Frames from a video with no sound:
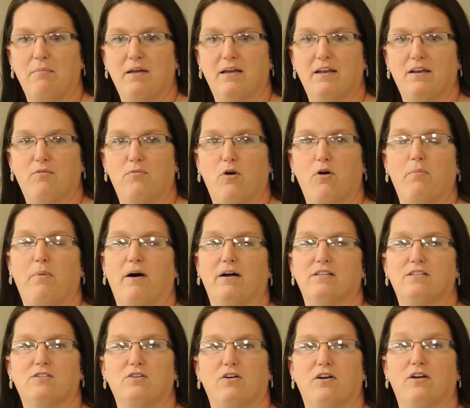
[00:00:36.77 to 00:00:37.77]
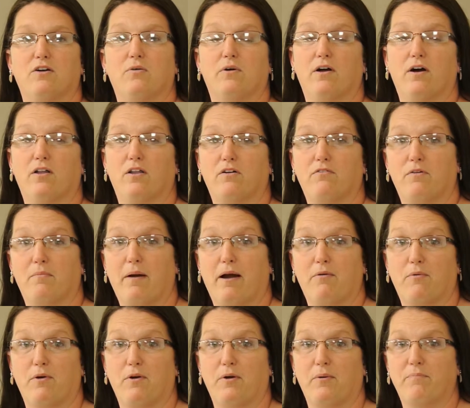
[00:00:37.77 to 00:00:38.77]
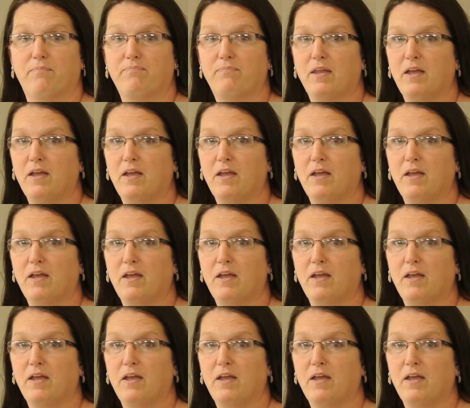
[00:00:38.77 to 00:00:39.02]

in and robots started going all over my room.